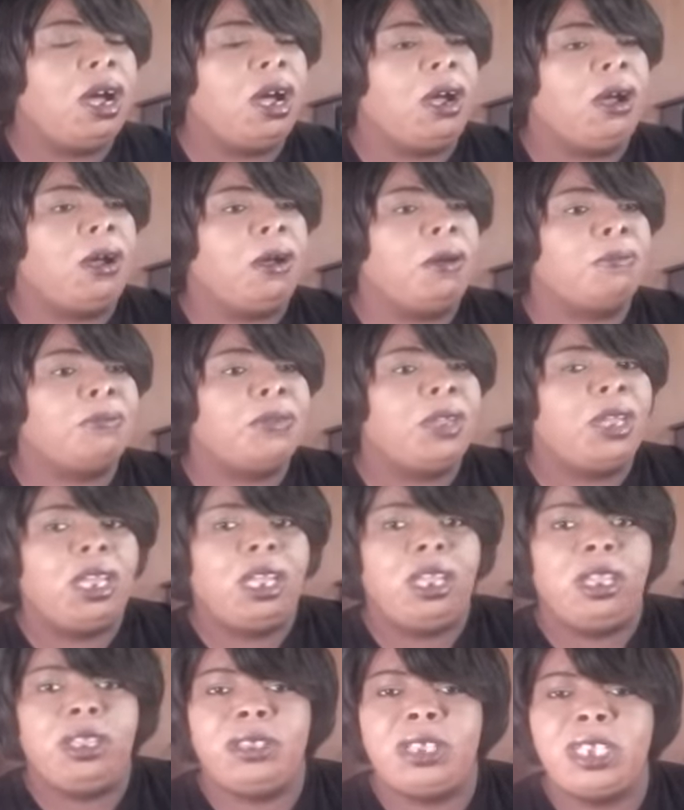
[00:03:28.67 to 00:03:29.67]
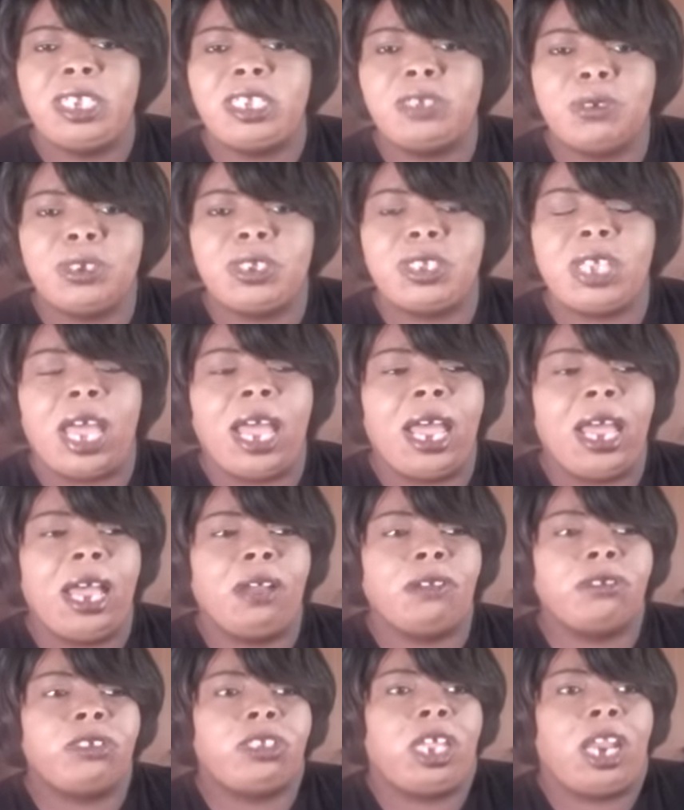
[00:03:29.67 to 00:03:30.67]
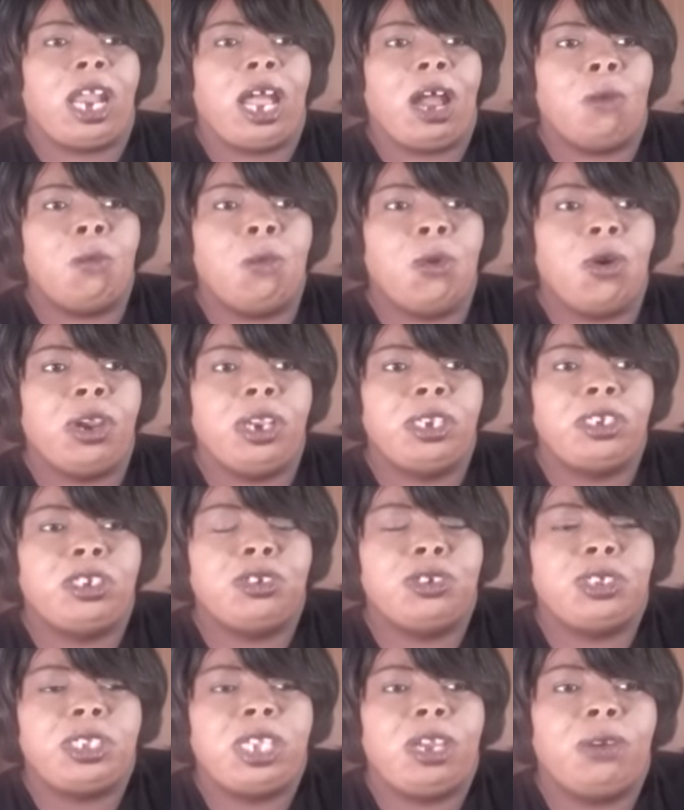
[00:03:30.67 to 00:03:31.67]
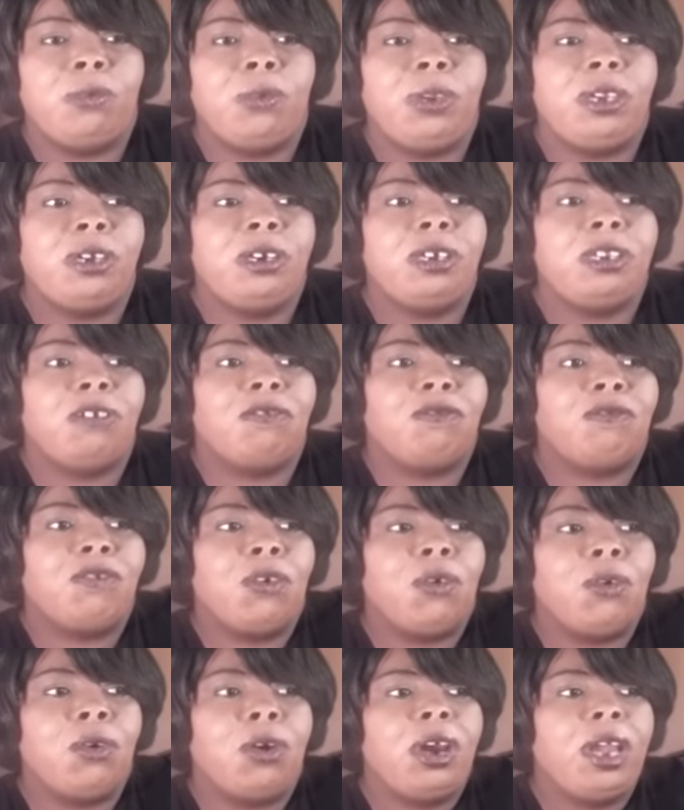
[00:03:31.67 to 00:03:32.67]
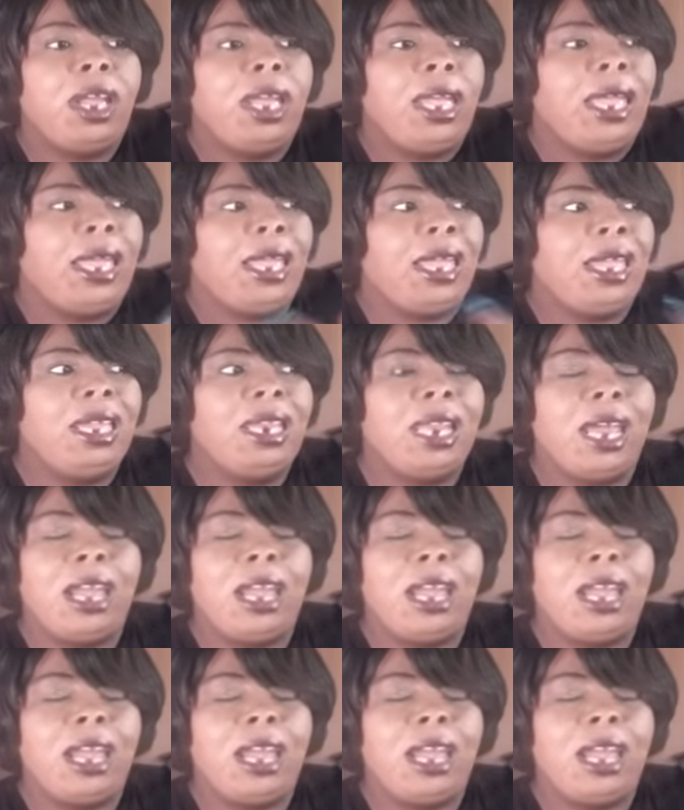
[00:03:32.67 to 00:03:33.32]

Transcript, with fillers: Um, this was the house that I wanted, you said we couldn't afford. And he